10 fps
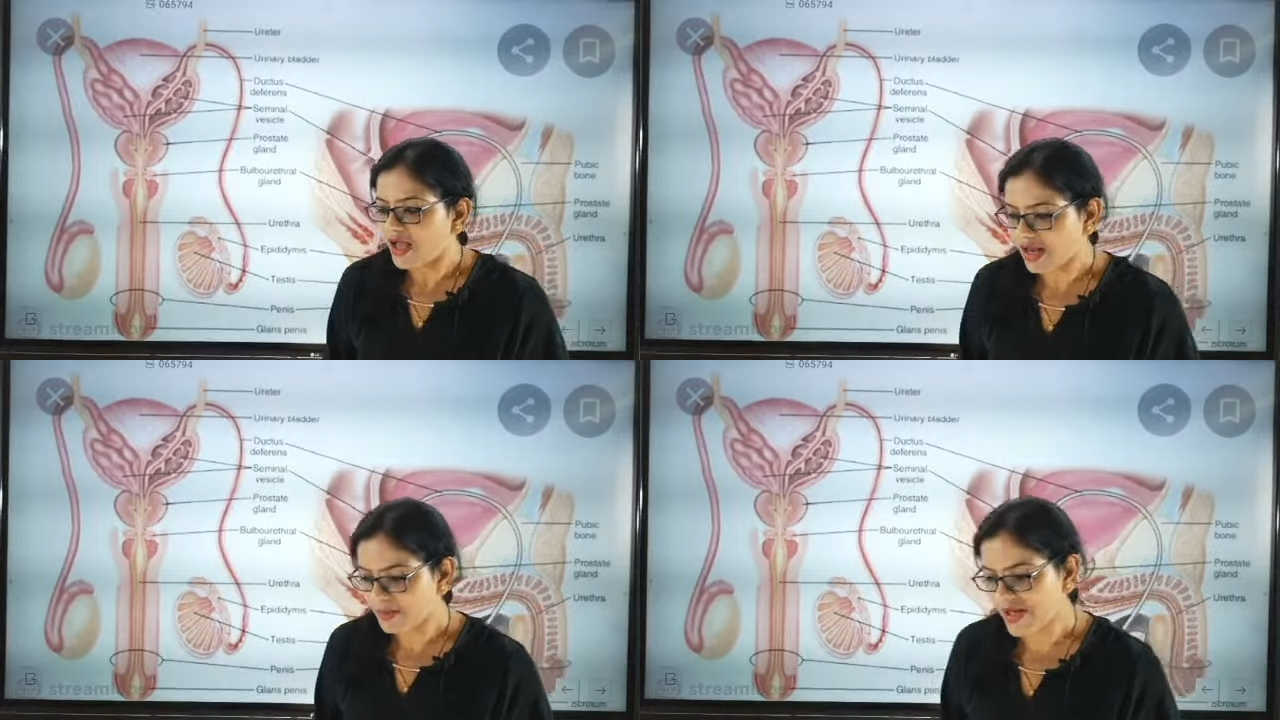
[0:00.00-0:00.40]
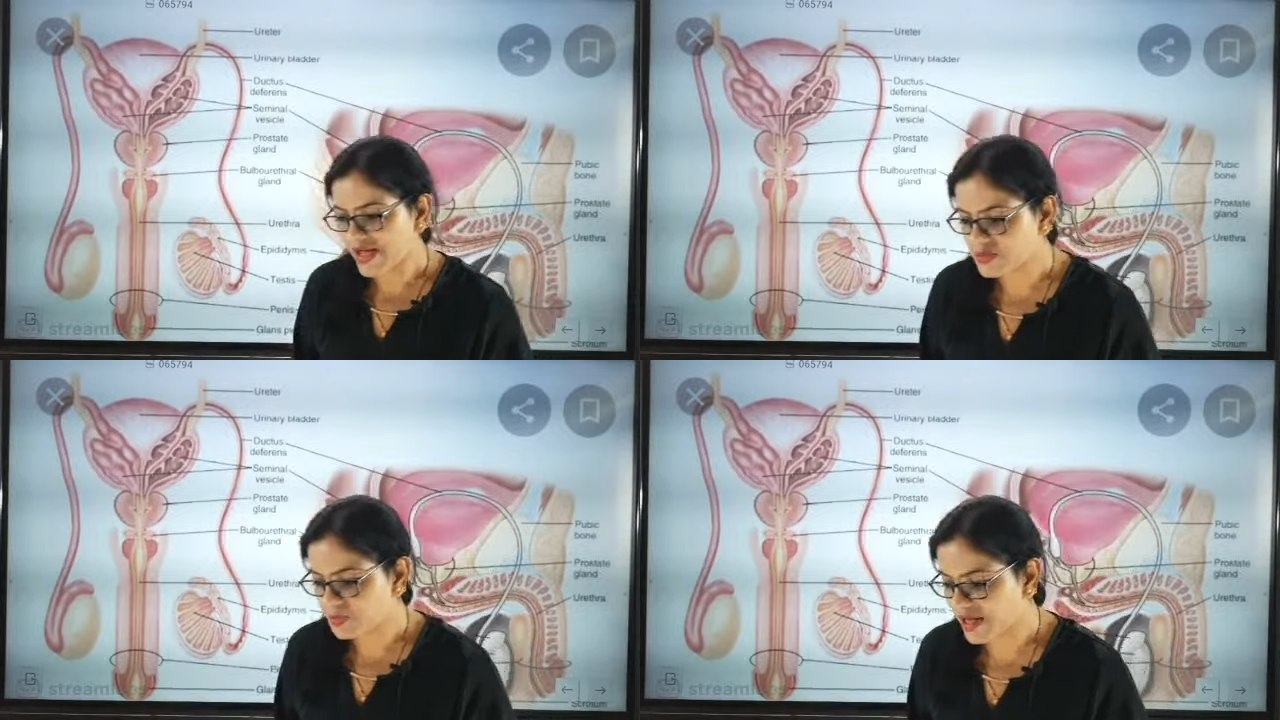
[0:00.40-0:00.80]
I'll be
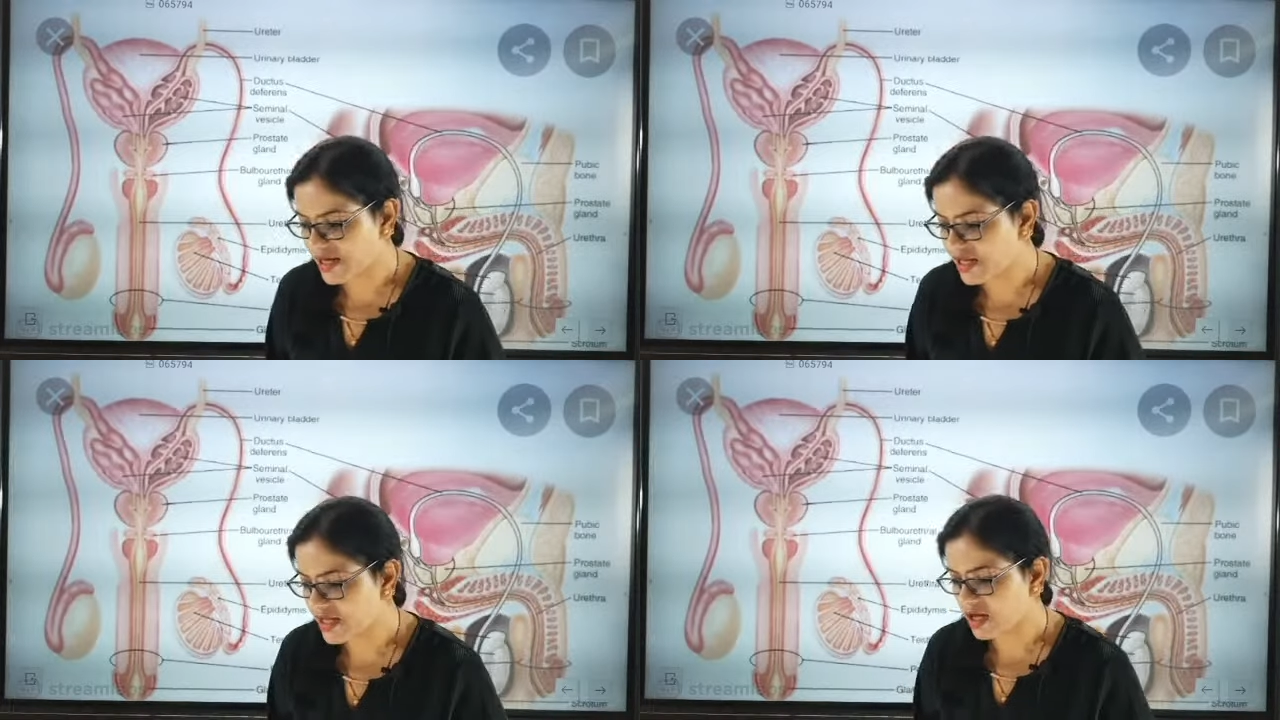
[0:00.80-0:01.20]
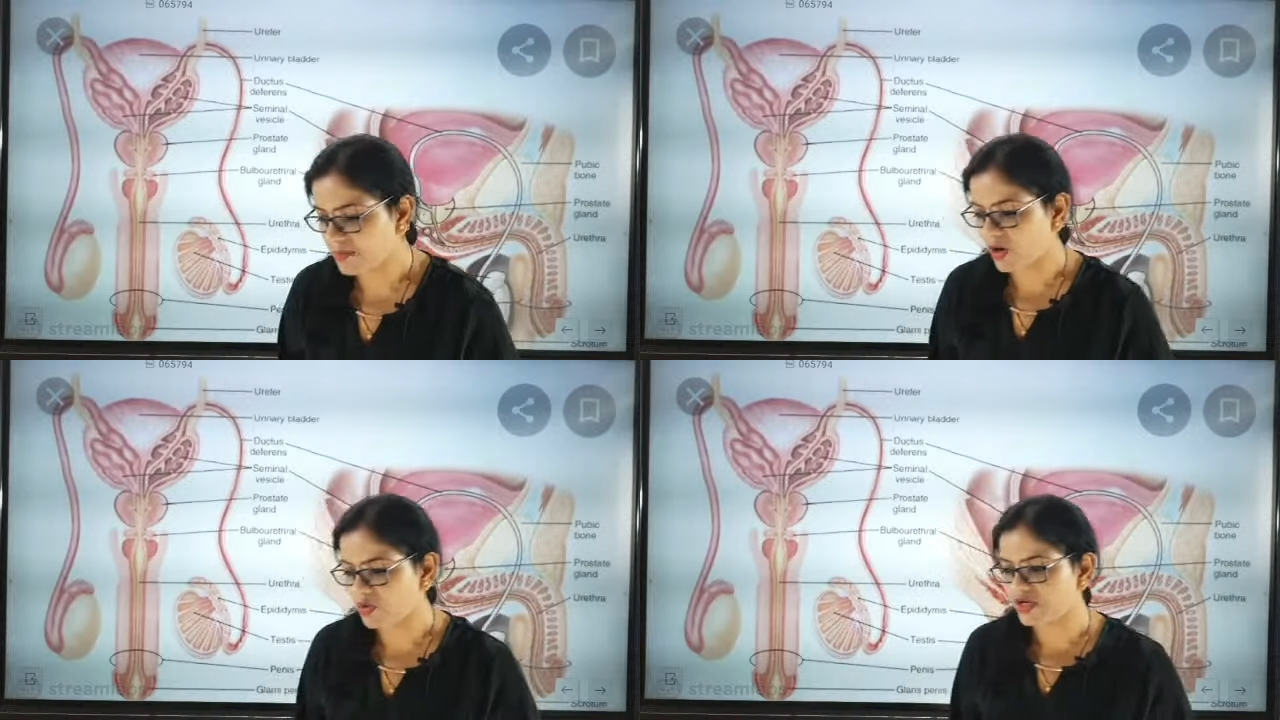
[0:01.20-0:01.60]
explaining
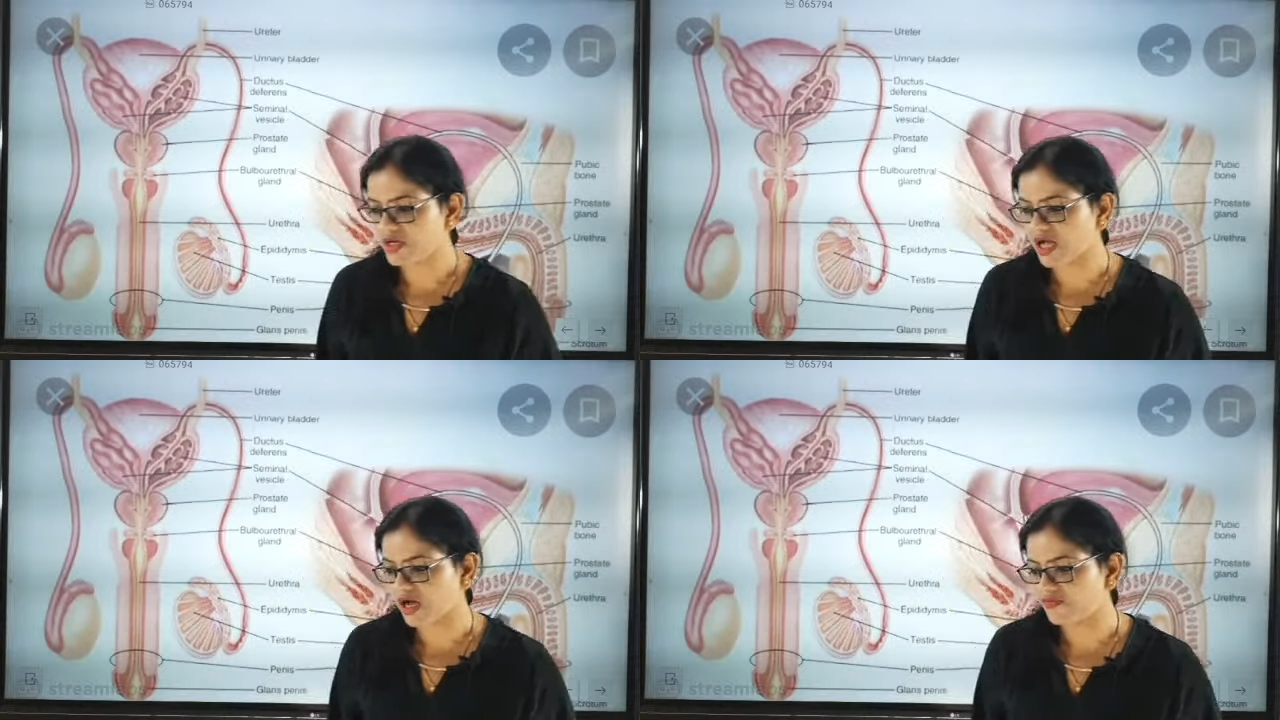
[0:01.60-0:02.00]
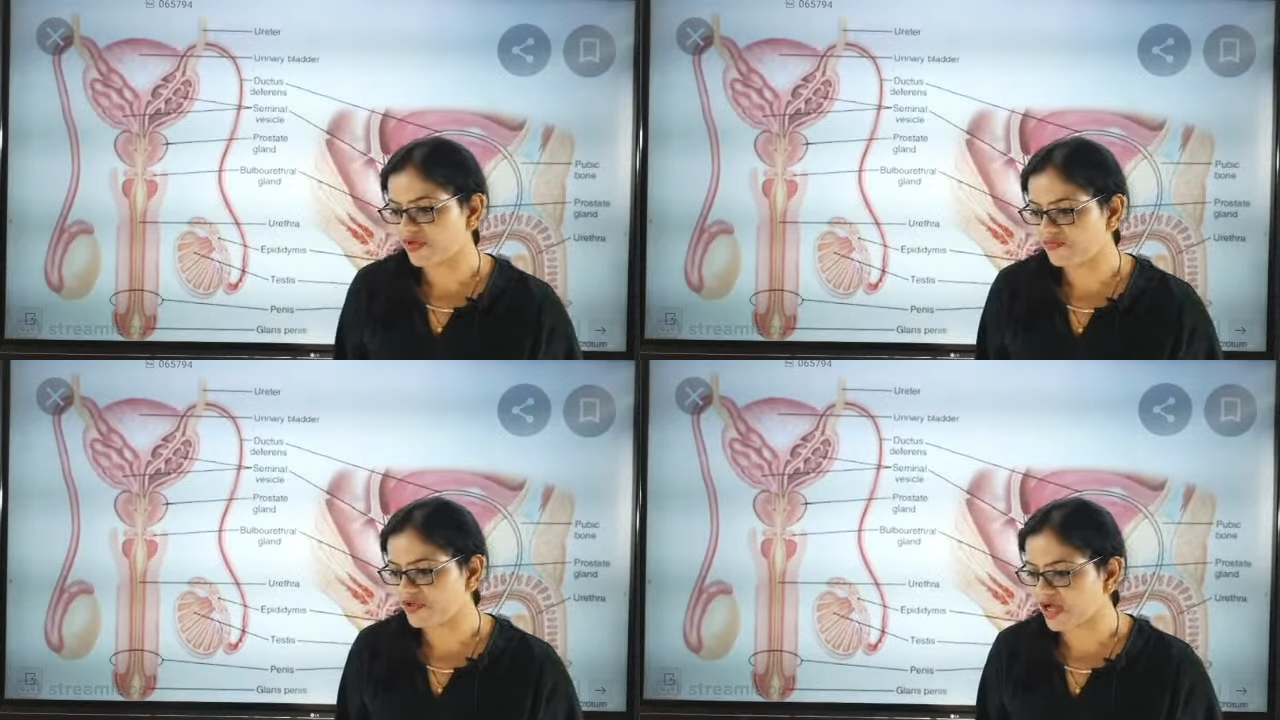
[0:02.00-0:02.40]
about it,
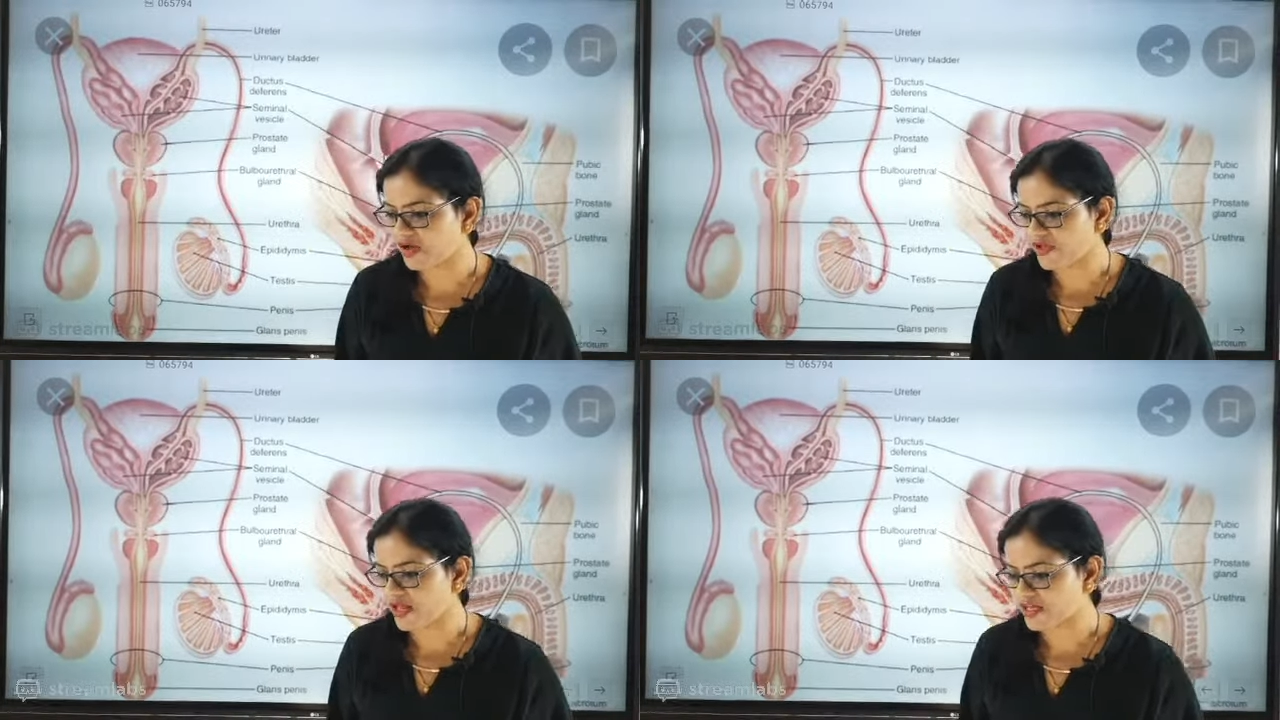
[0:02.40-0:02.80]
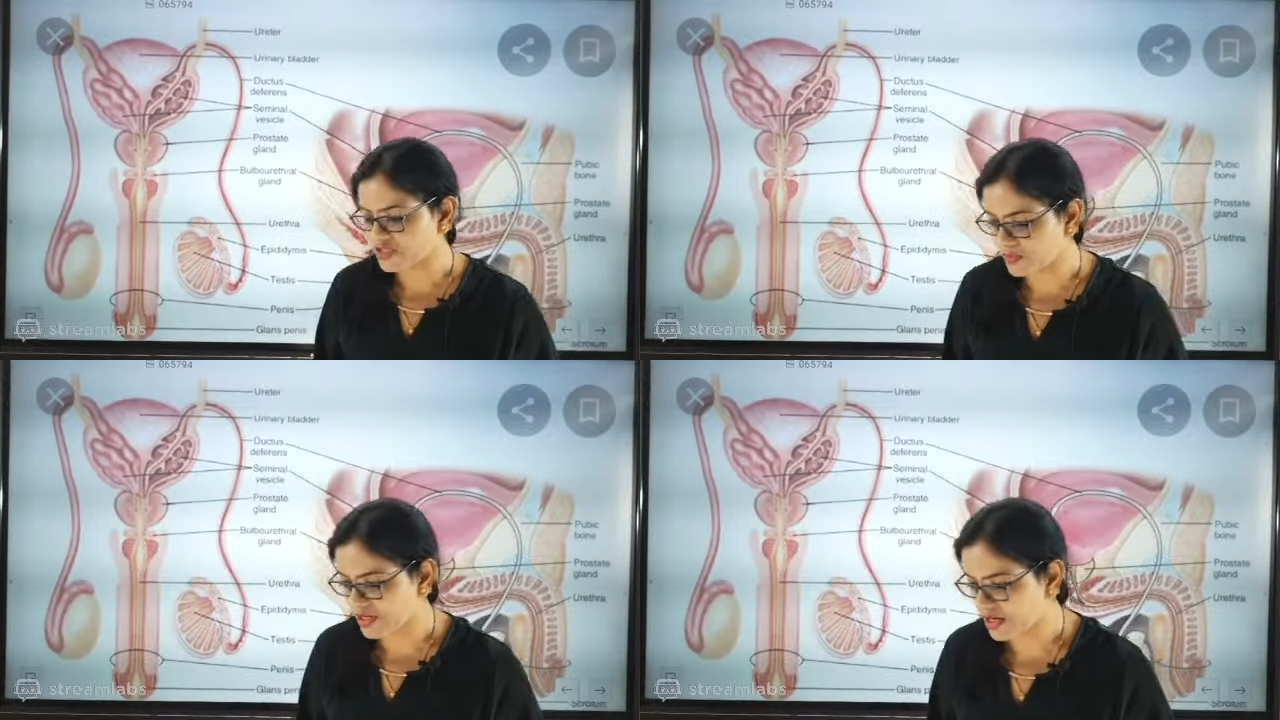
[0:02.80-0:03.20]
Kavya. Kavya, I'll
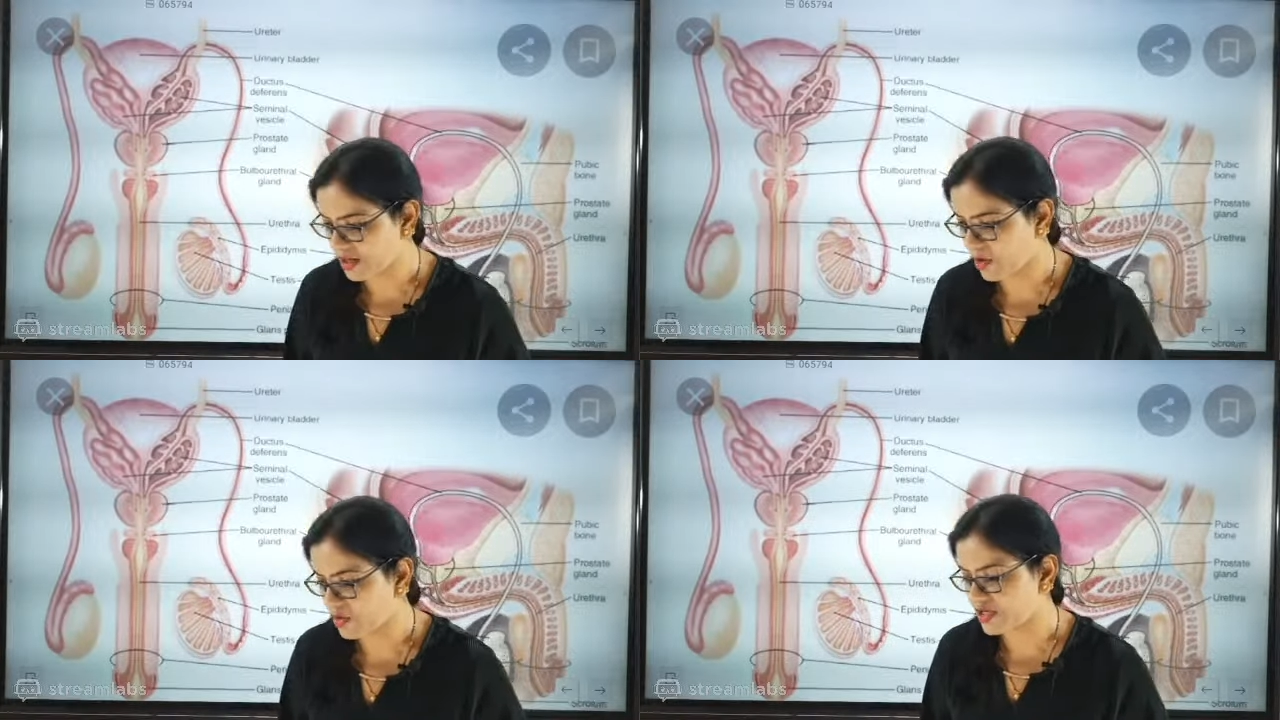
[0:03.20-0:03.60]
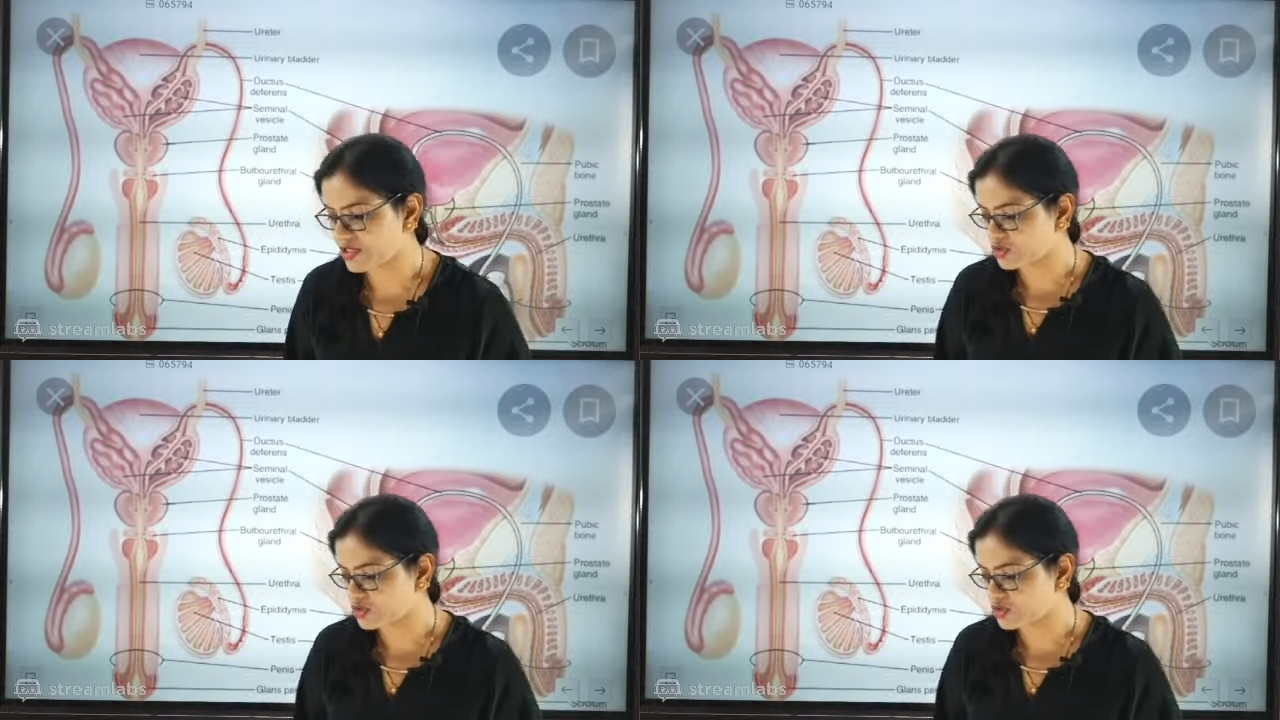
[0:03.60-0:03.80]
explain about it.